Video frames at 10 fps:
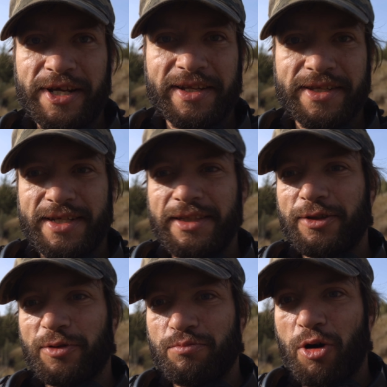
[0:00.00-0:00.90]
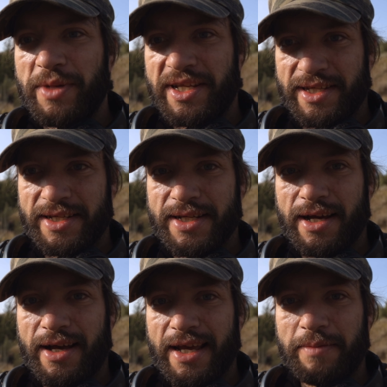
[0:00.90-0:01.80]
you can see little moments in
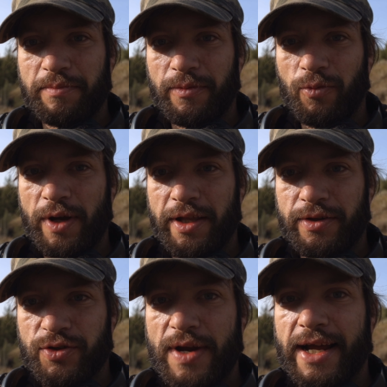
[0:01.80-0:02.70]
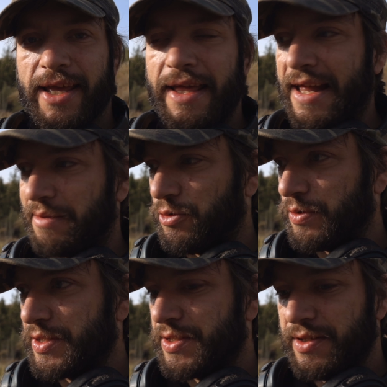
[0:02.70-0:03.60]
time when tracking
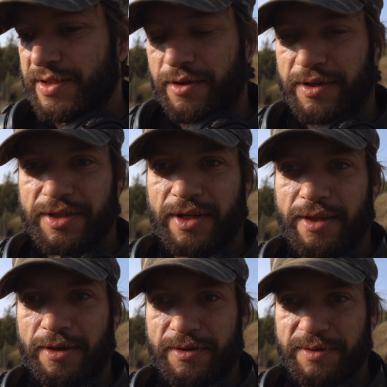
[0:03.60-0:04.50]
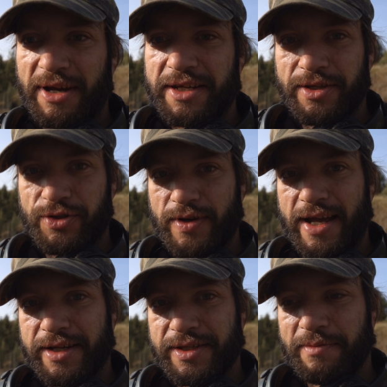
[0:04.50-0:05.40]
animals. So you saw those bison
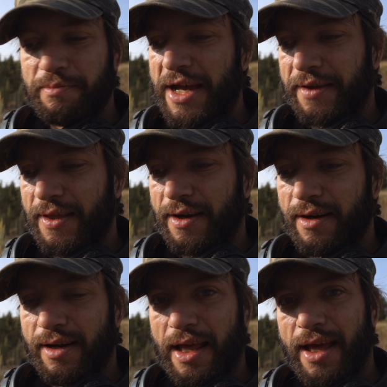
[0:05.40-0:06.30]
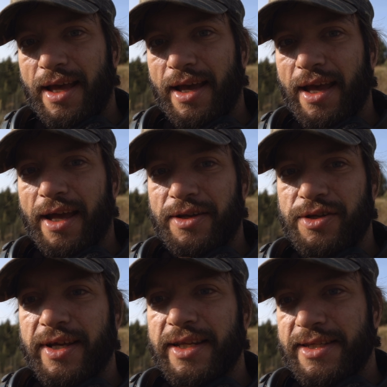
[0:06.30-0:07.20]
tracks back there, and
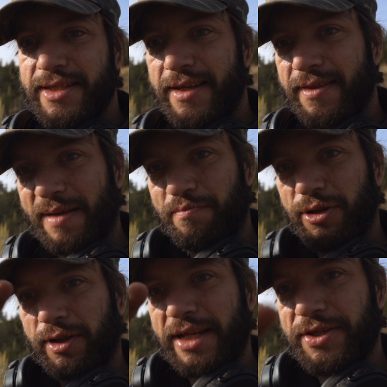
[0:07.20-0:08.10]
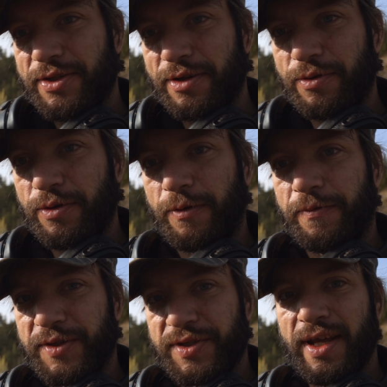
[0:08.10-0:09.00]
you can see them place their
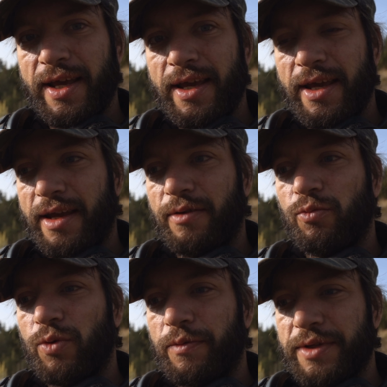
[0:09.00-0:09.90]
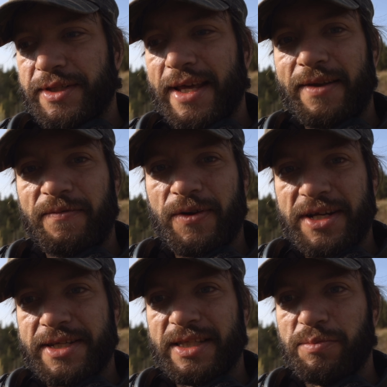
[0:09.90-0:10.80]
hooves in what was then
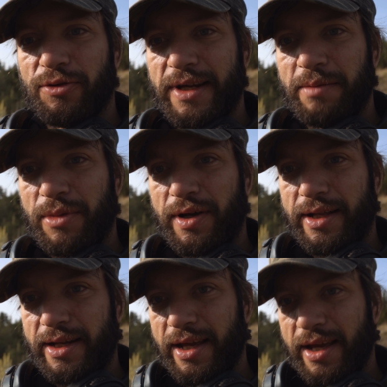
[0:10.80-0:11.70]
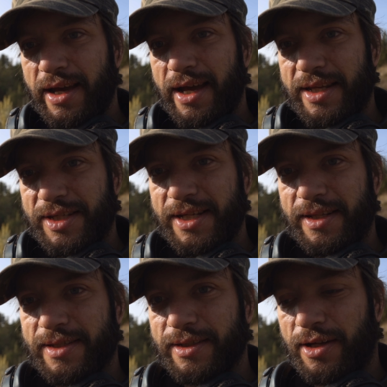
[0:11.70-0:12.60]
very slippery mud and see
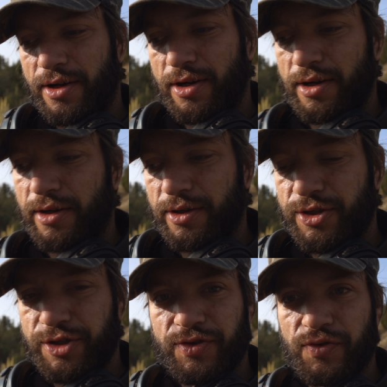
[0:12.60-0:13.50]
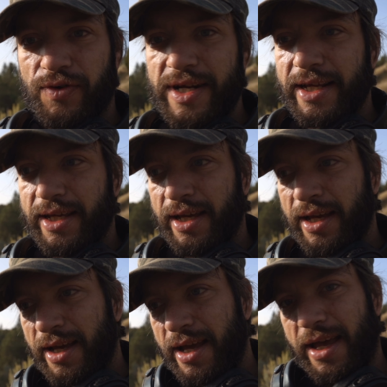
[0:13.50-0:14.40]
this long streak
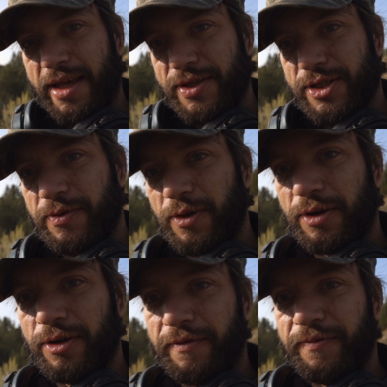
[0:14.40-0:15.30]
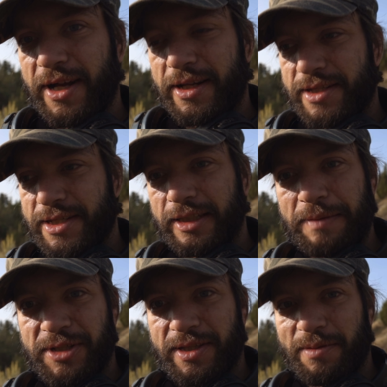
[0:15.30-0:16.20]
as their hoof kind of
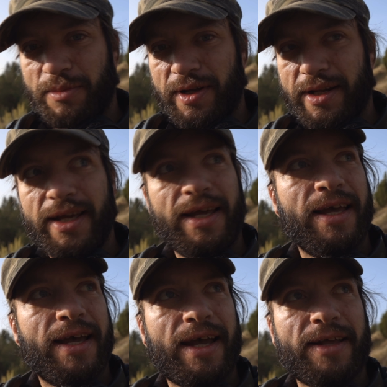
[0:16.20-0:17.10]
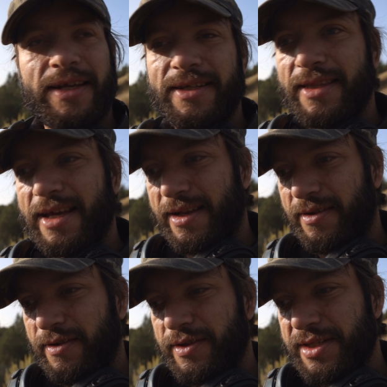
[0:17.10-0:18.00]
slipped in the mud. And they did that
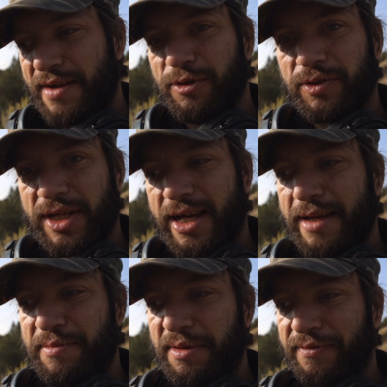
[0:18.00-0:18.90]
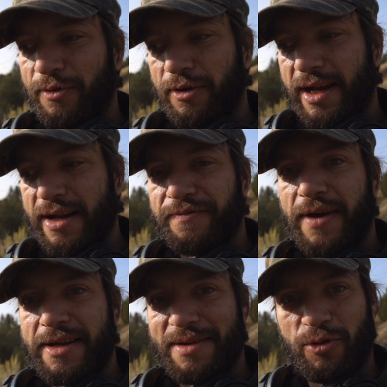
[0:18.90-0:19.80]
several times before kind of
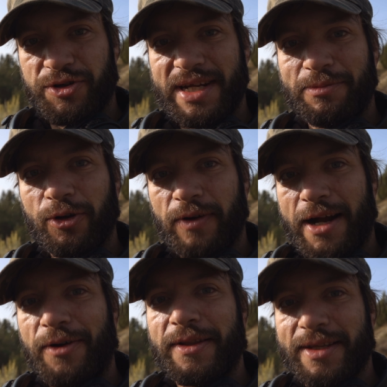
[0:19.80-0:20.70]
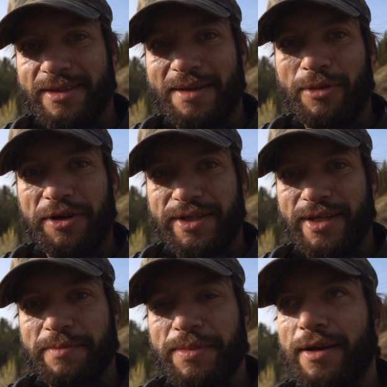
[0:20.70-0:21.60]
finding more stable ground and the slip marks
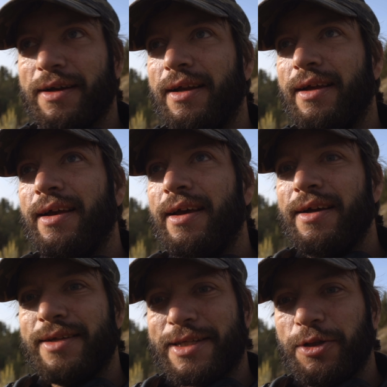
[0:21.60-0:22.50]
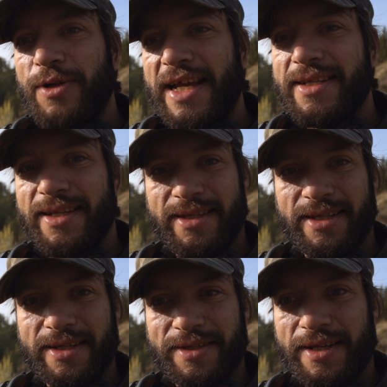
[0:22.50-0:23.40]
disappear. Just little
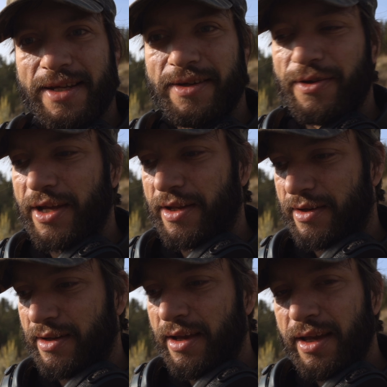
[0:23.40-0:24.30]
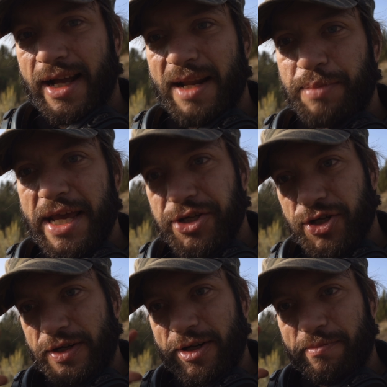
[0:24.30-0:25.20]
instances that you can kind of
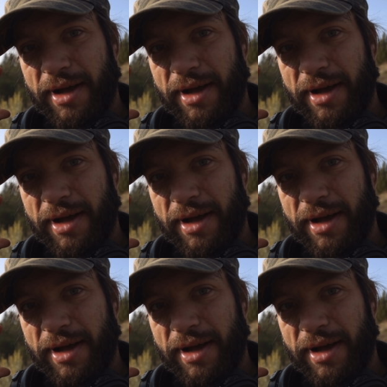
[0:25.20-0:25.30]
picture in your